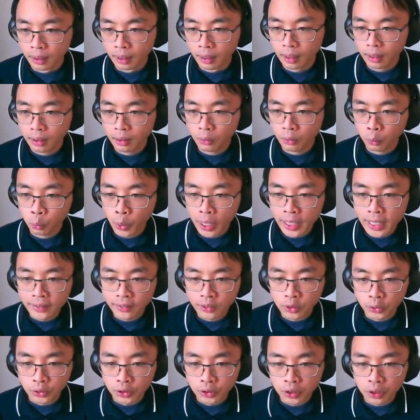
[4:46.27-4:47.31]
when it's
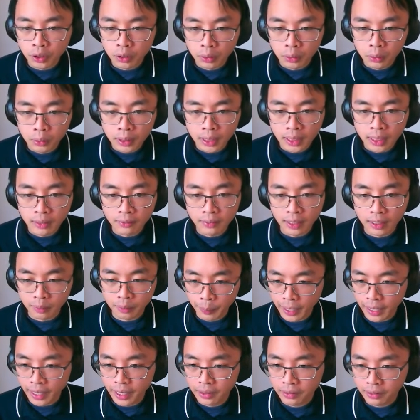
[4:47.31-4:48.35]
got 2 key value
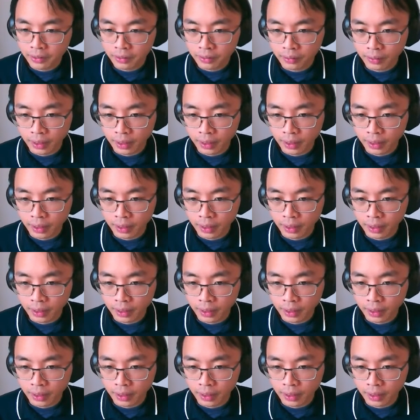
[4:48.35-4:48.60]
pairs,